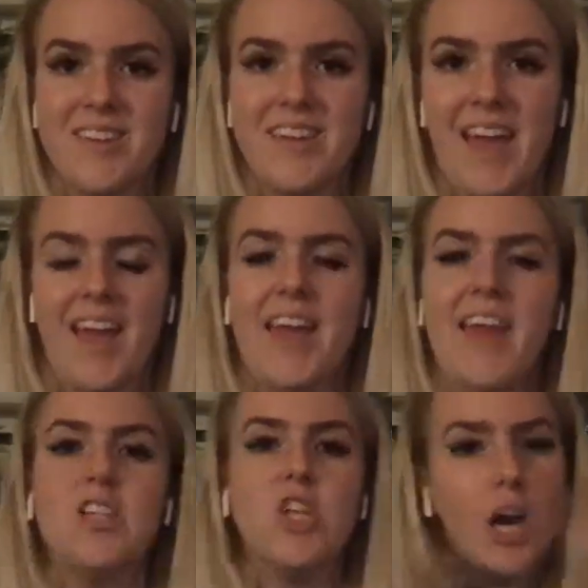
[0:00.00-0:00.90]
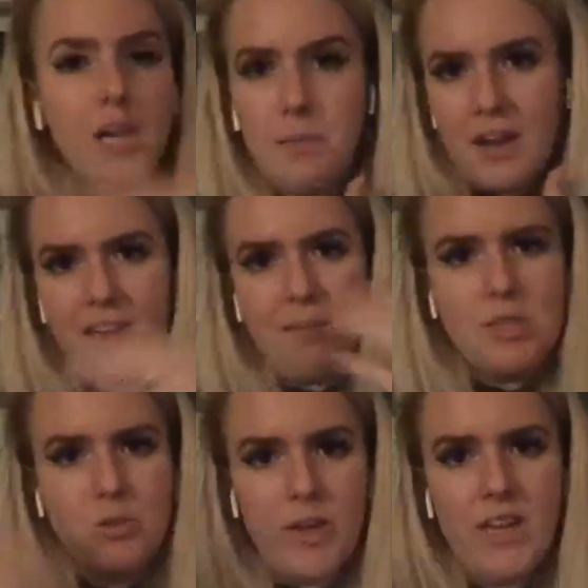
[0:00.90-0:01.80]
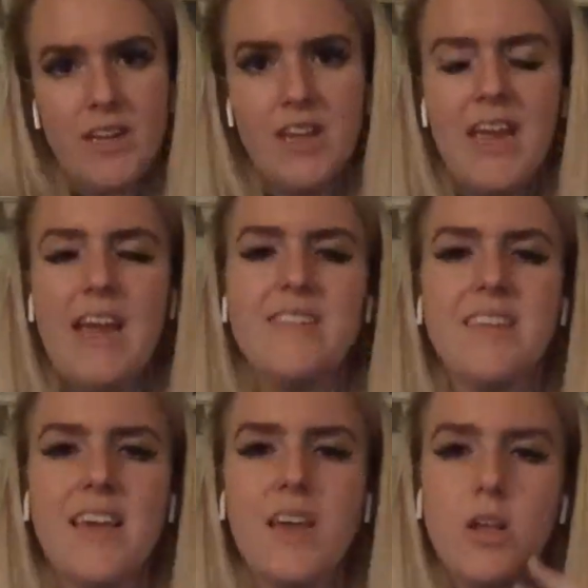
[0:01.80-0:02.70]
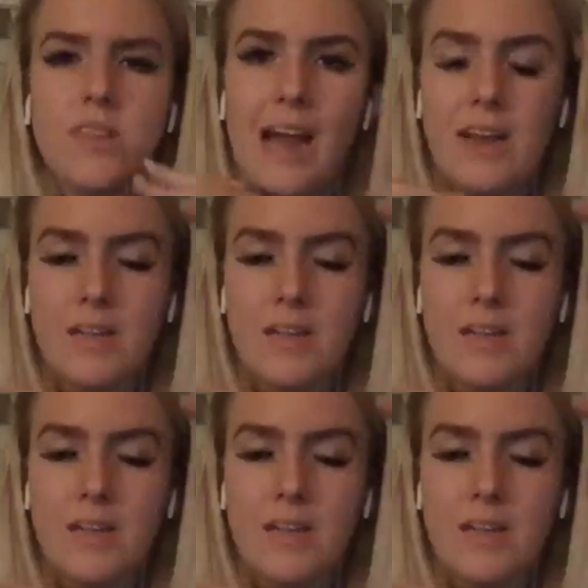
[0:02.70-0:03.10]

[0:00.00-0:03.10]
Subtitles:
Okay. Talk about it in between. It's like that